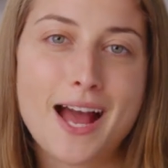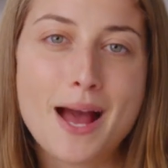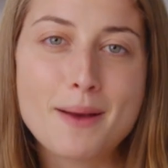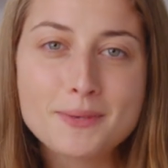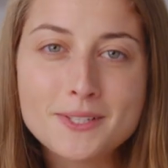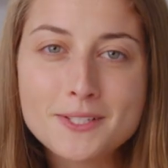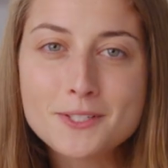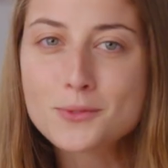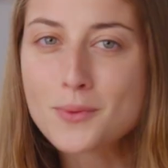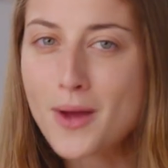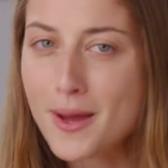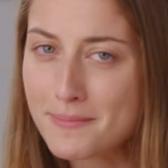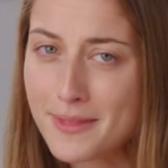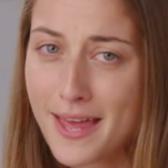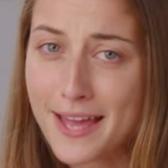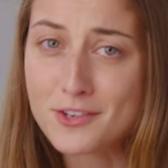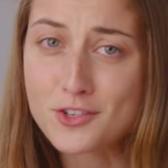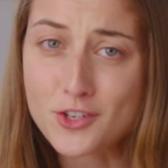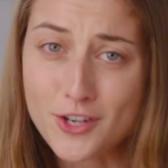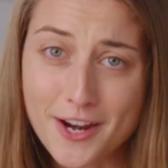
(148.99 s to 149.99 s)
I'm gonna swap
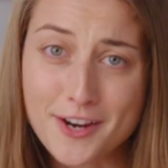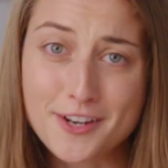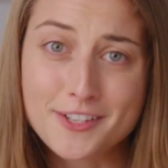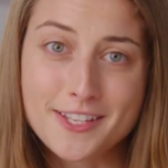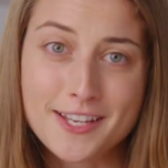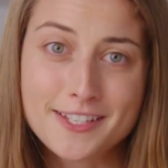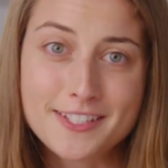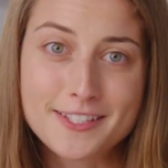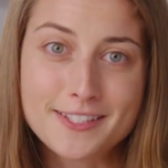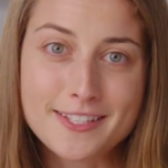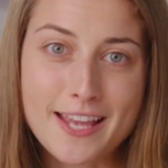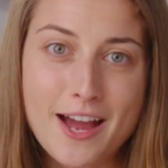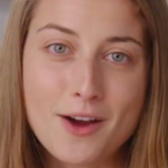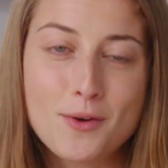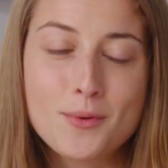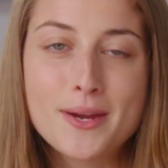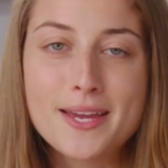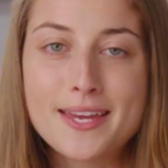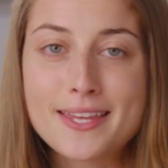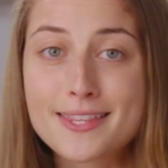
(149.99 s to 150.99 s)
that generic sentence
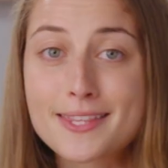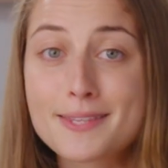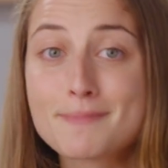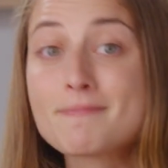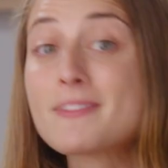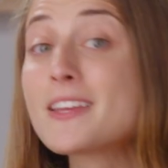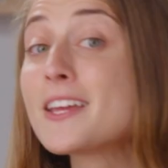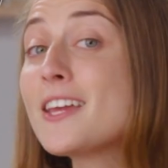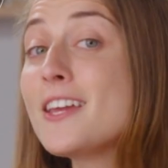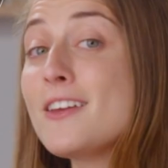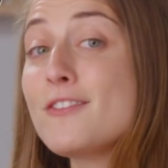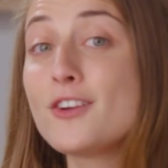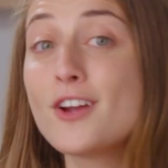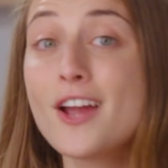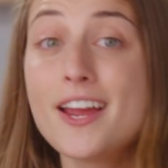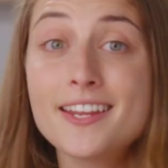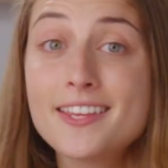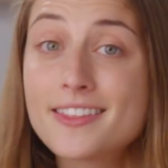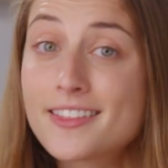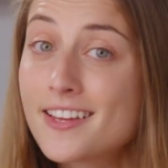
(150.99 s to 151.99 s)
out with, if you're
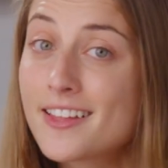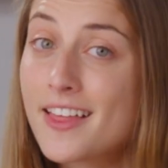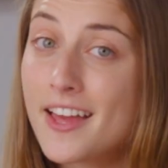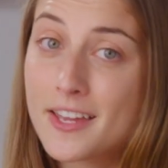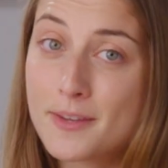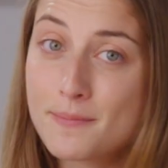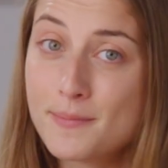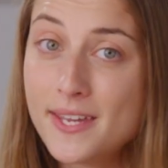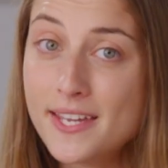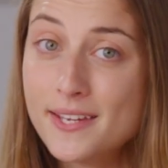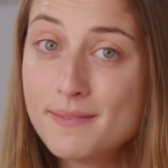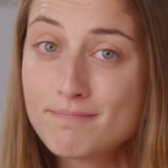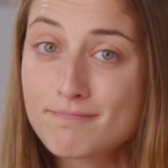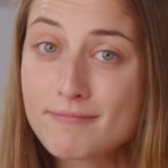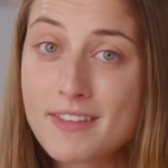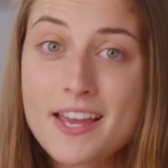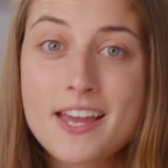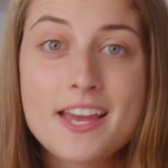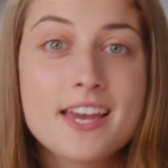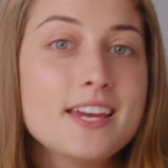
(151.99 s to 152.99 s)
anything like me,
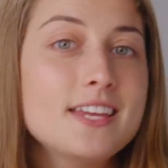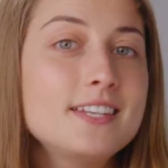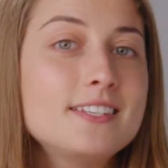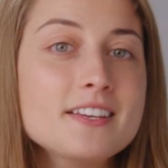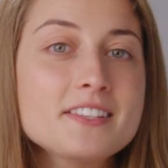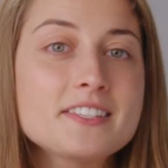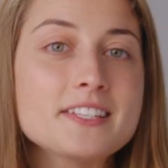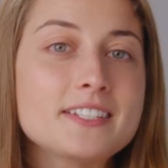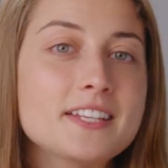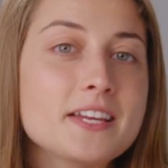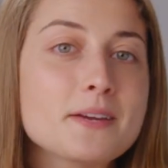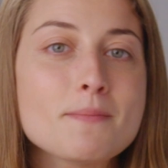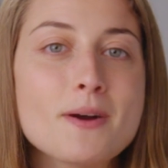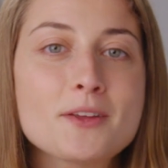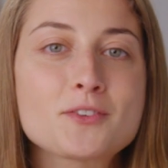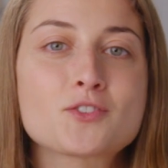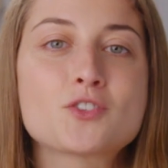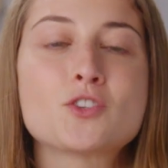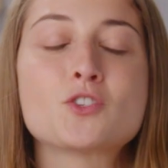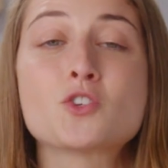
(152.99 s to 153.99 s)
it doesn't take
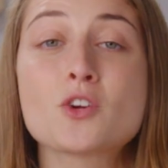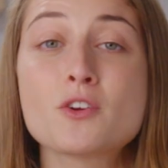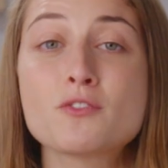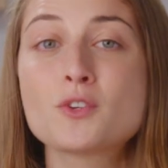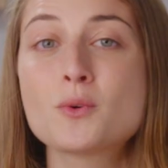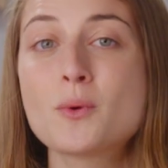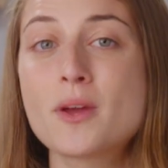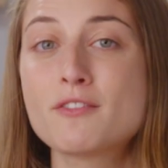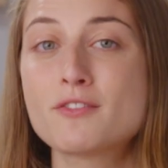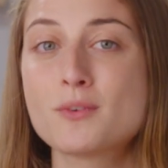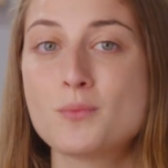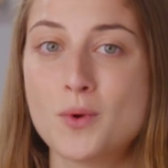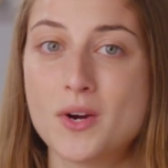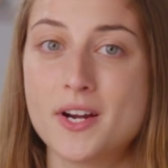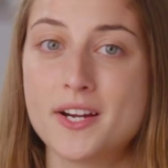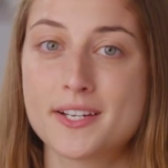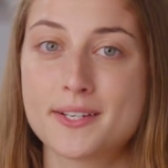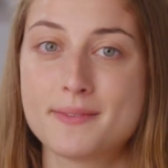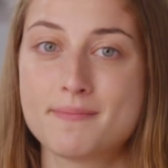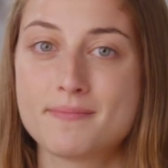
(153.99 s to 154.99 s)
much to drift away from work.